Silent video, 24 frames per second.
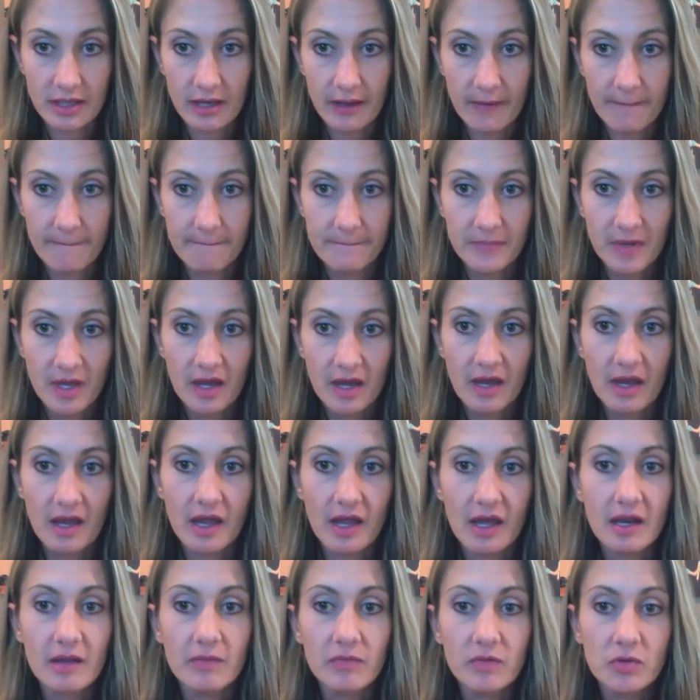time?
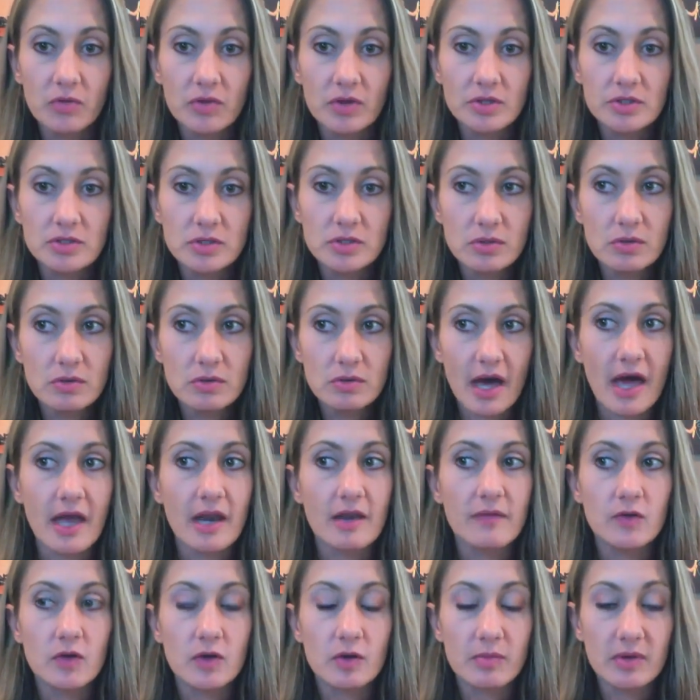And if you can do that,
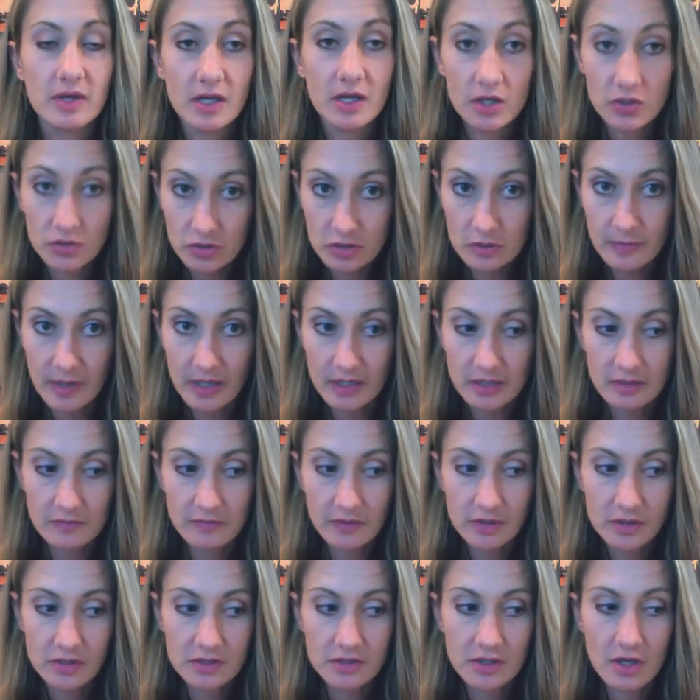if you can be introspective
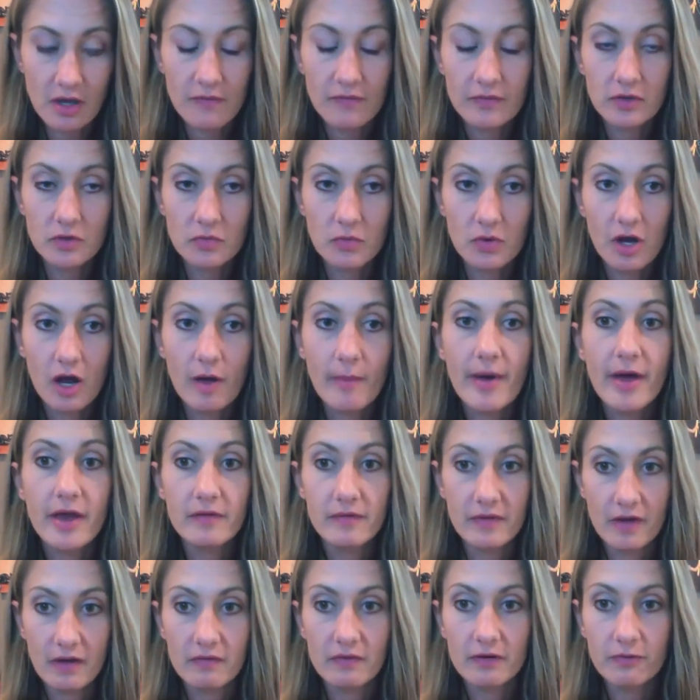on yourself, you will come out
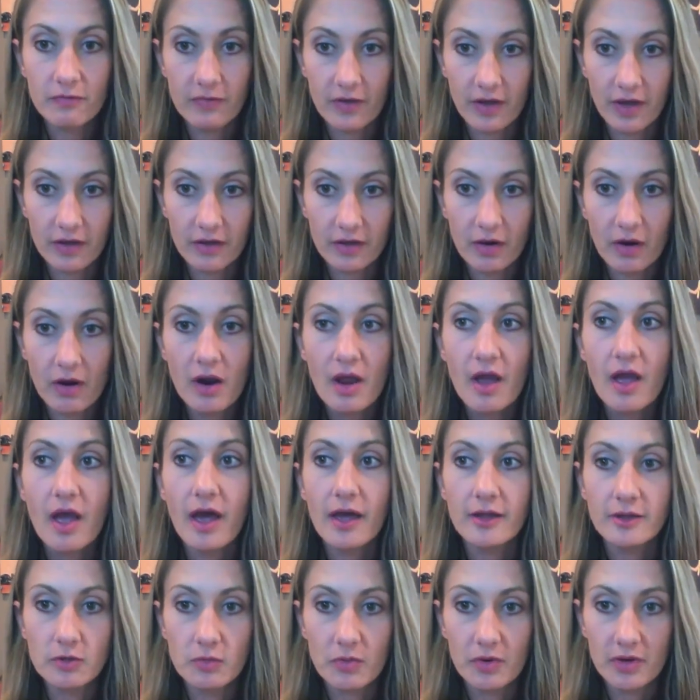of every failure
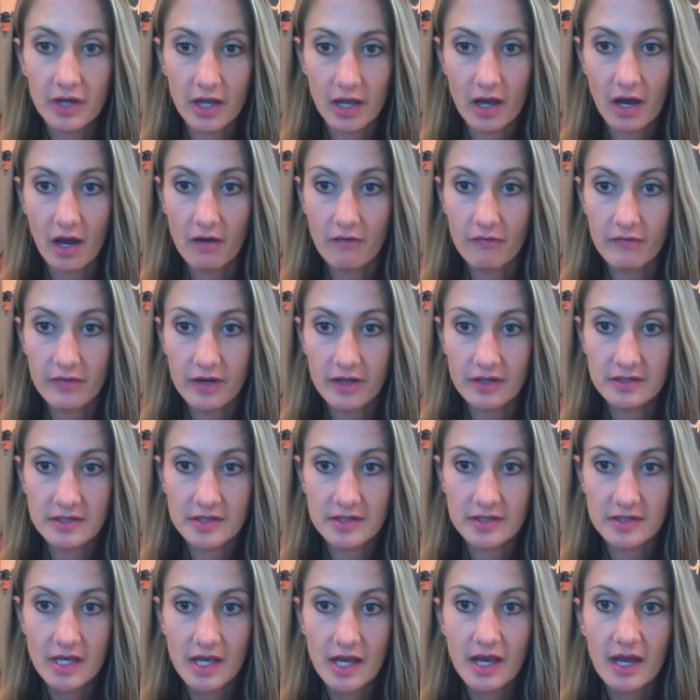and you will gain
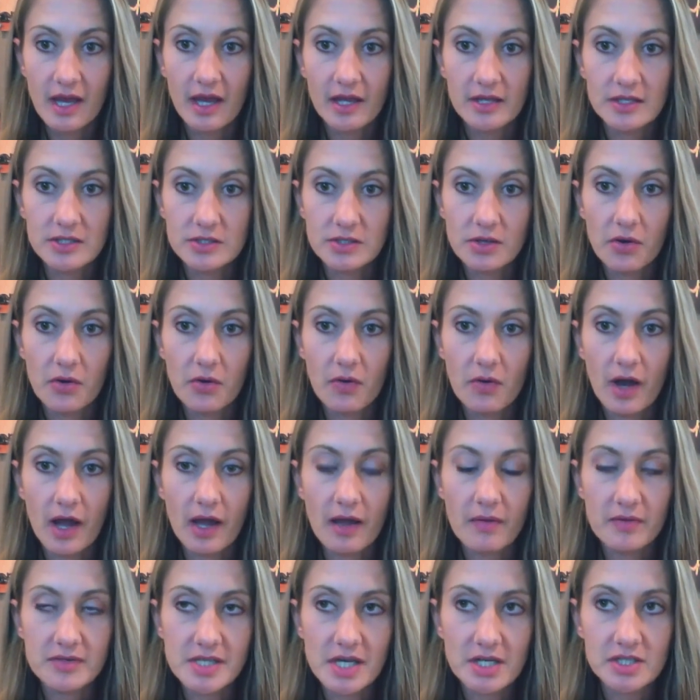confidence. And so
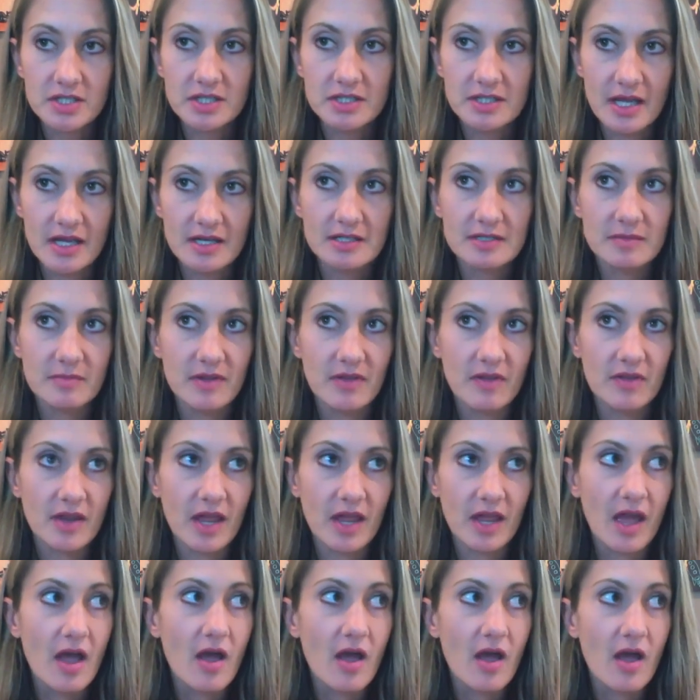I was actually saying to somebody
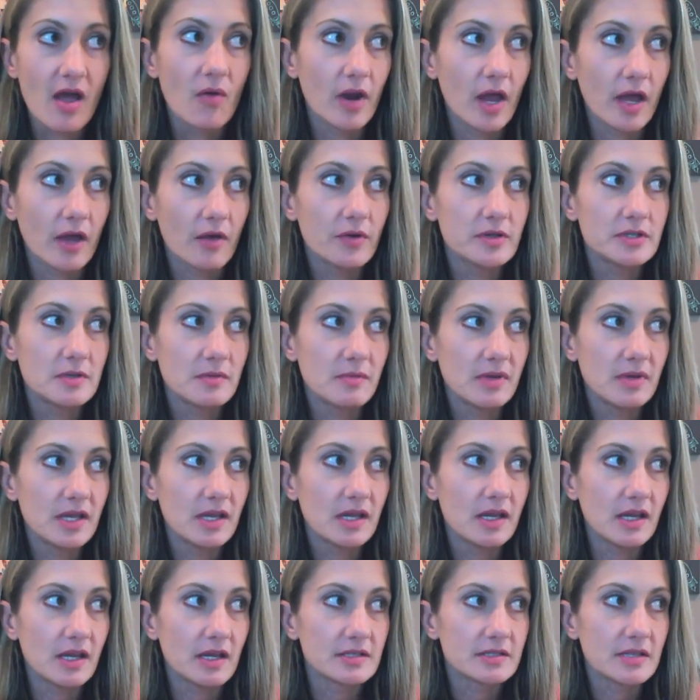today, when I go into
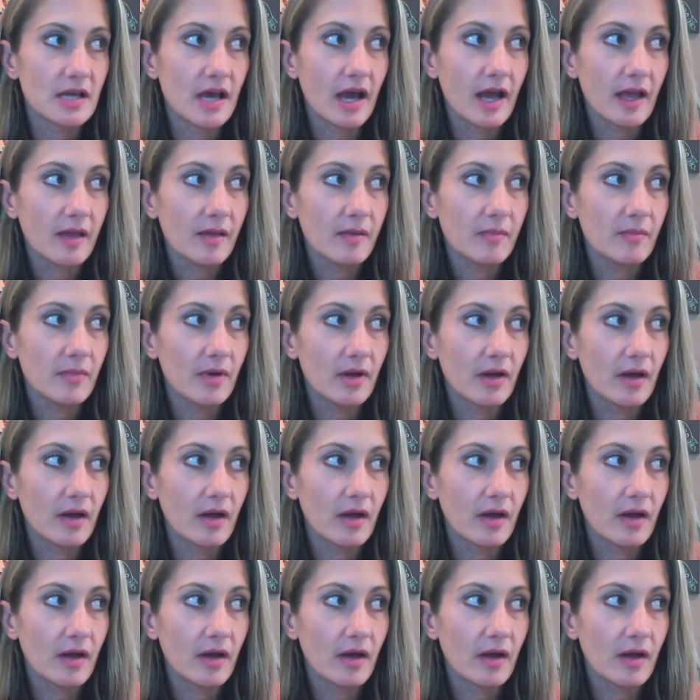meetings, I